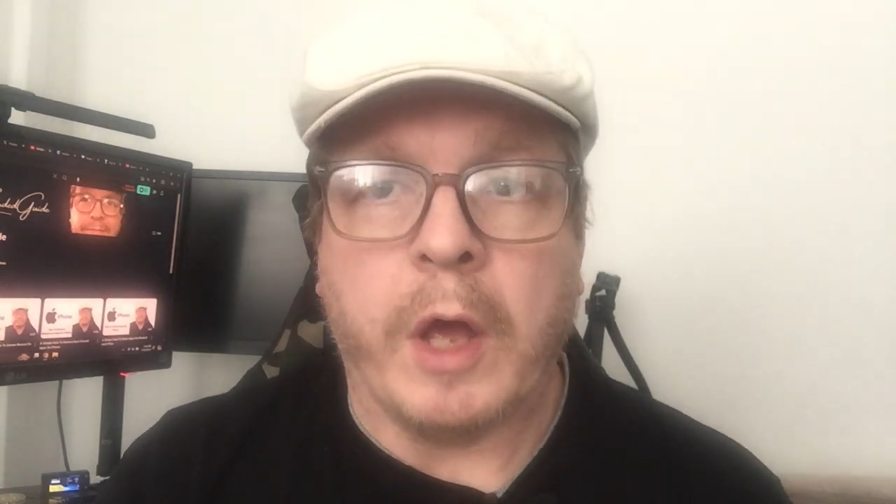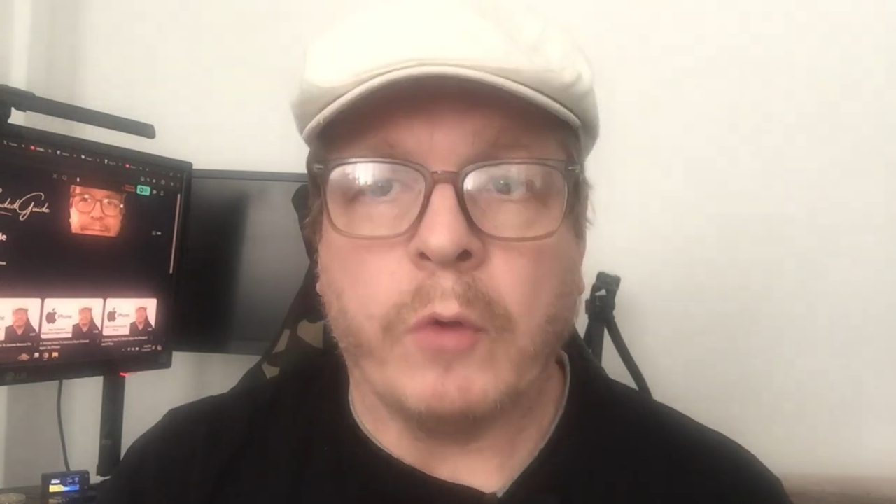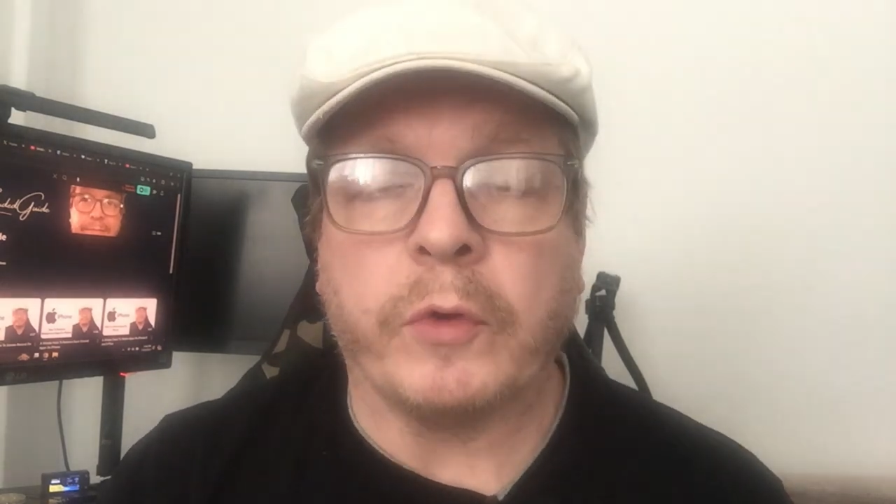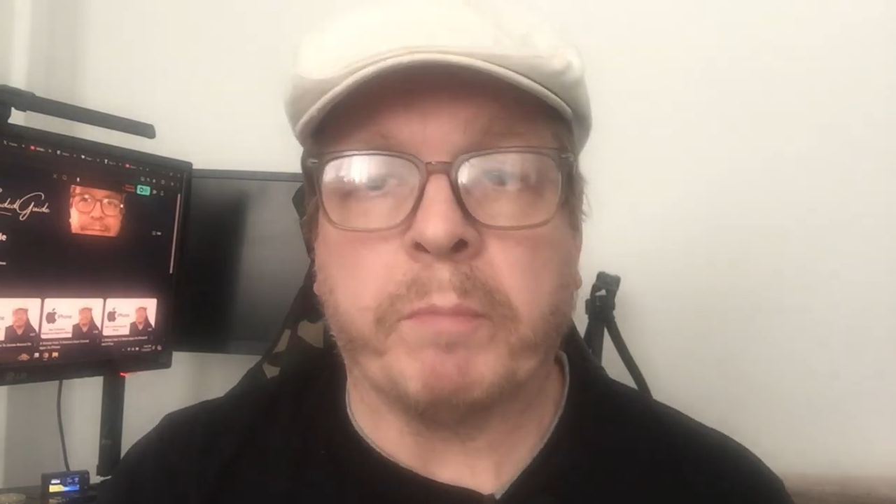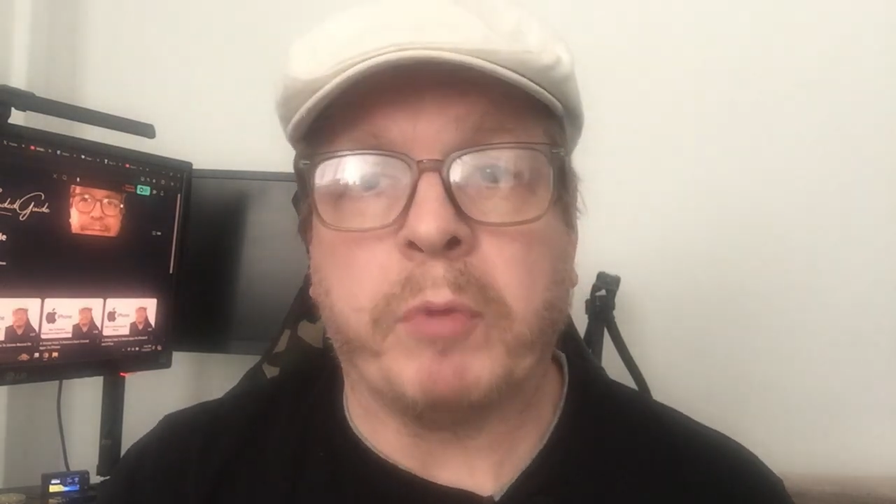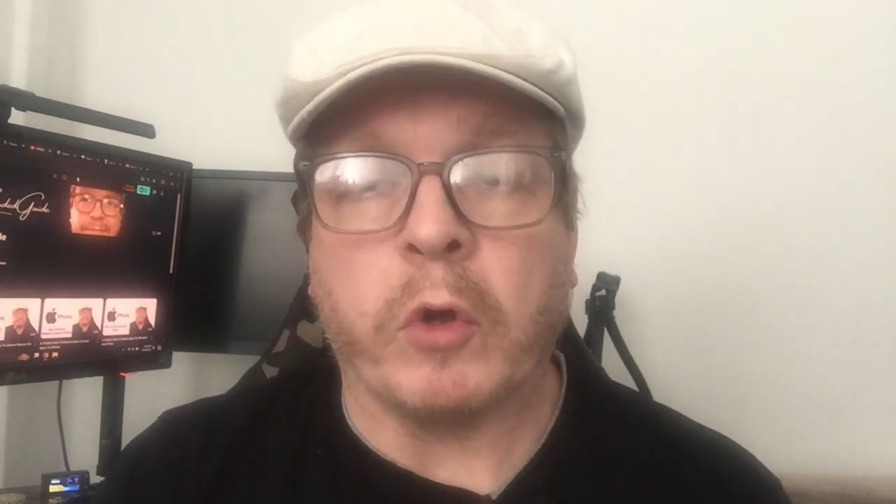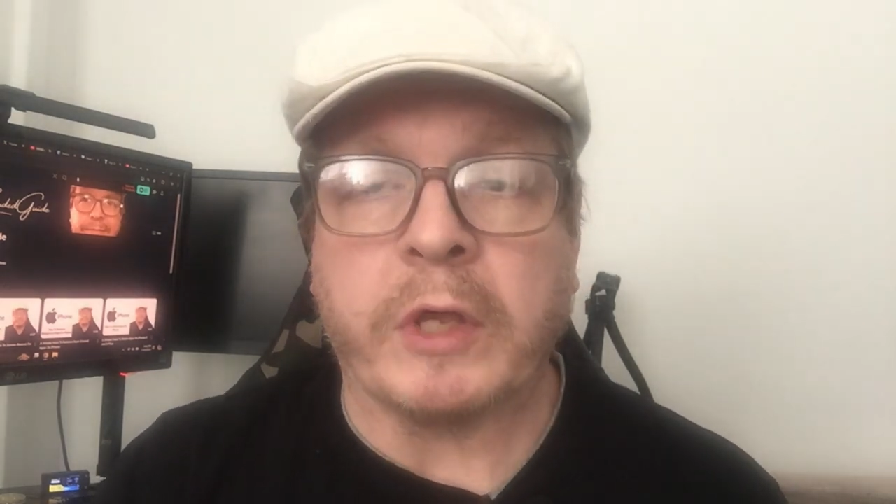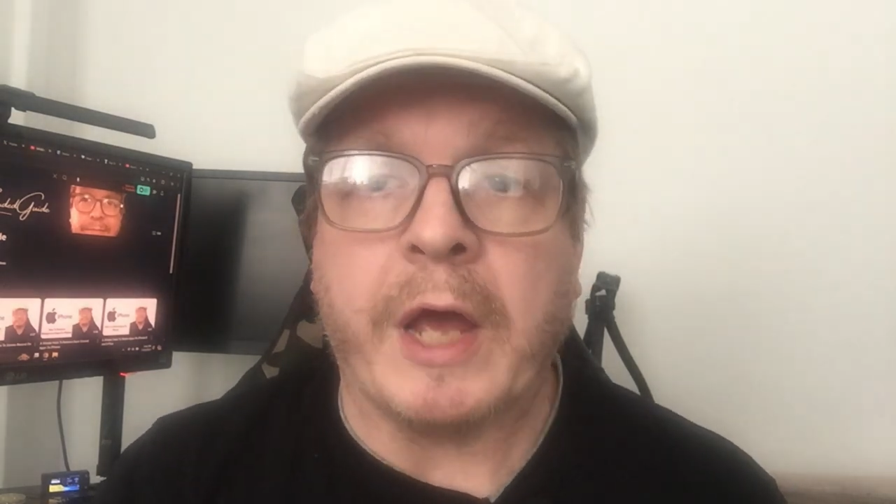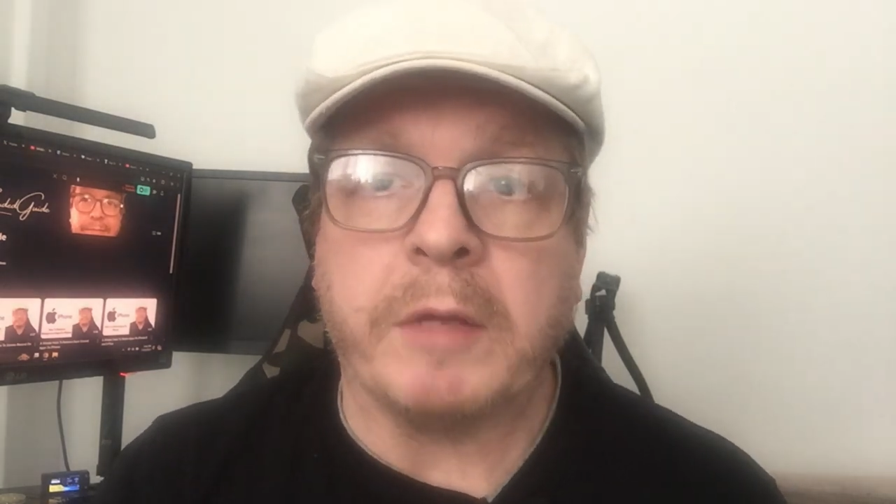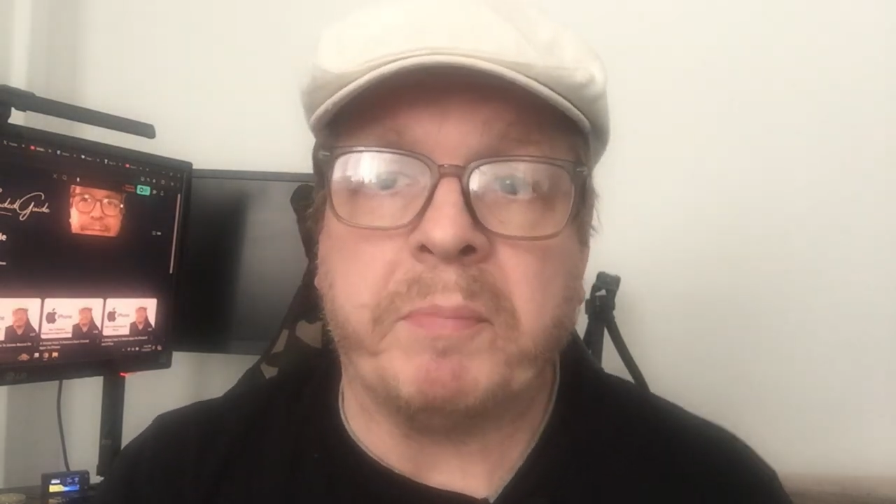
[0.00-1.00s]
how to
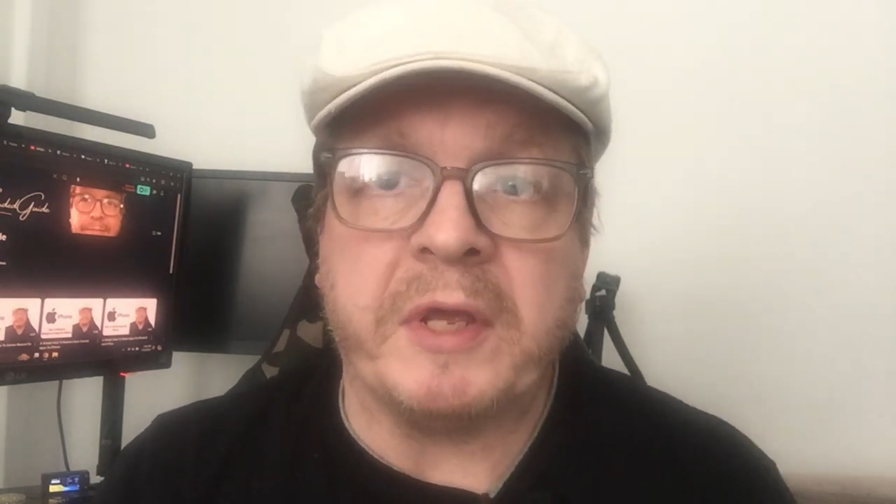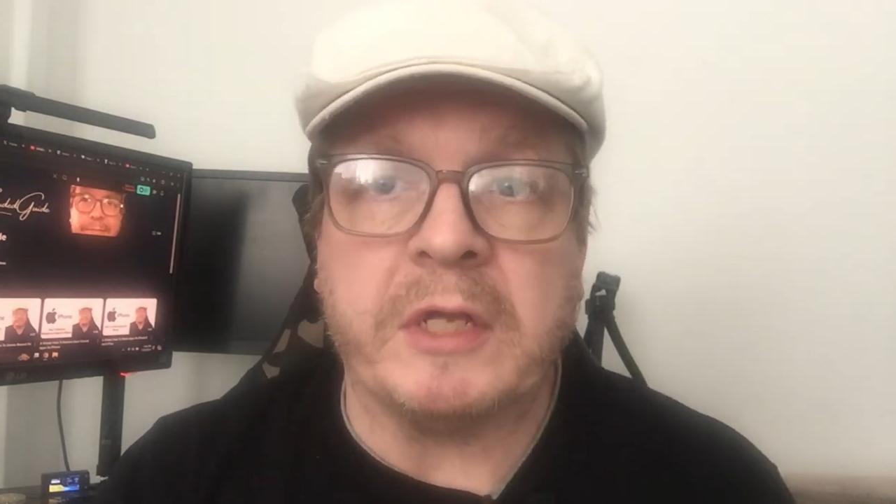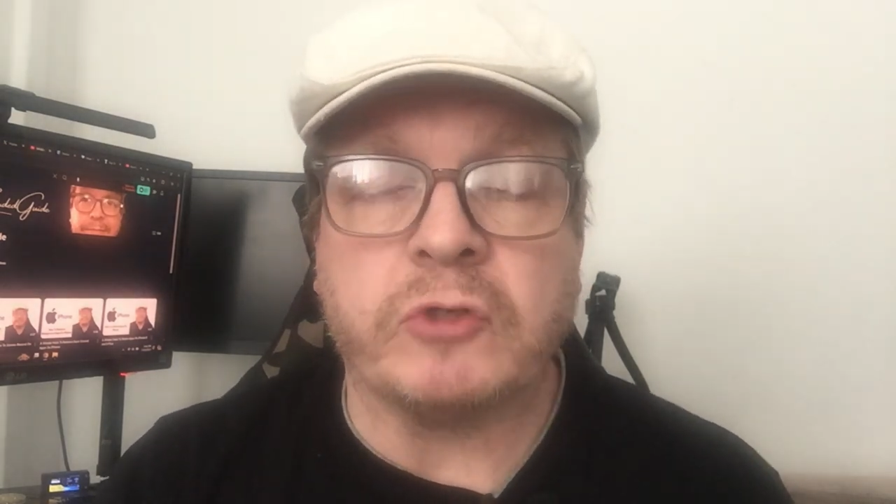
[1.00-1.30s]
block your IP